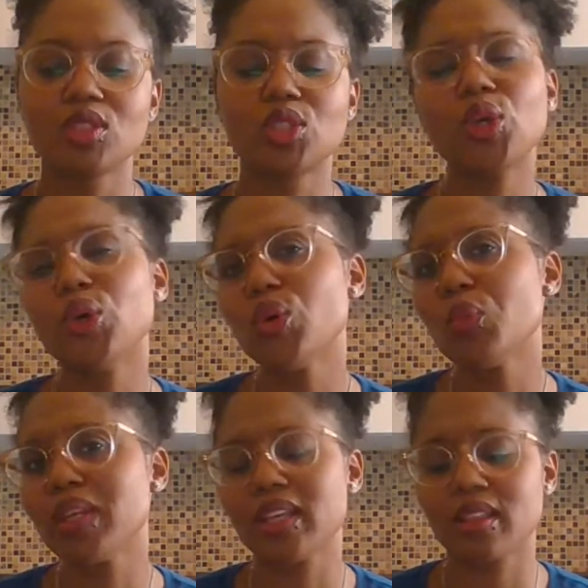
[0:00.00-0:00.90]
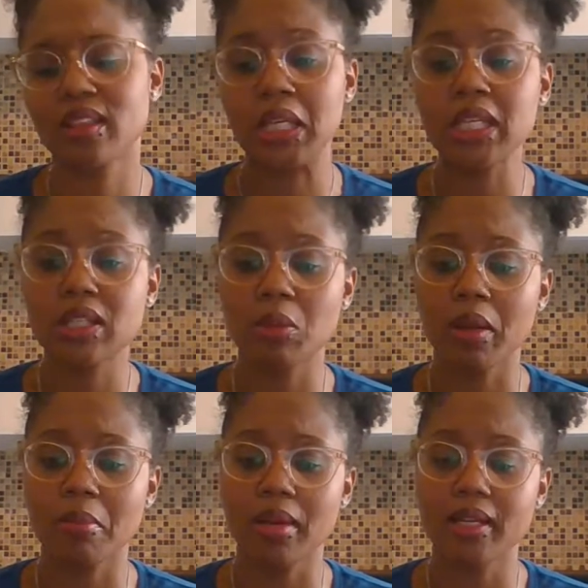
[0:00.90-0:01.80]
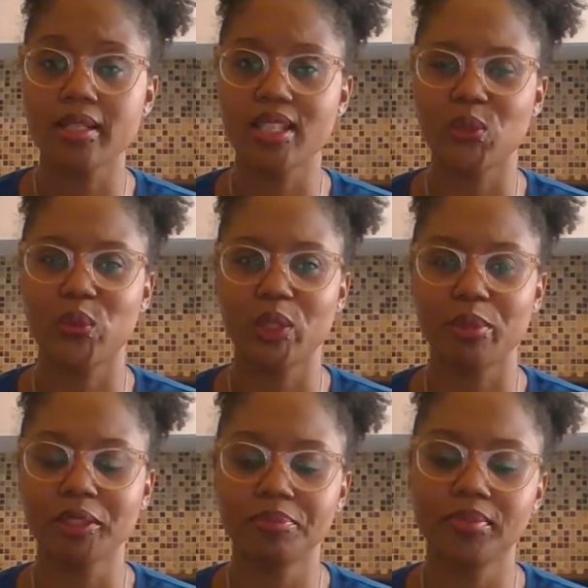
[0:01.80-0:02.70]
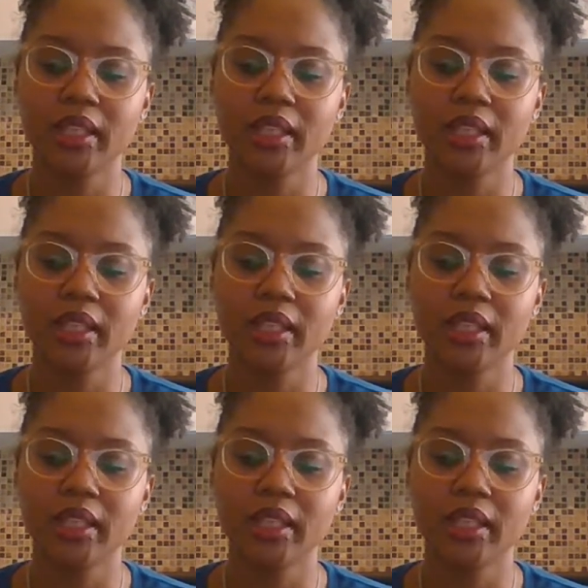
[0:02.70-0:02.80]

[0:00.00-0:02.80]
Too many things on my mind, said Wilbur.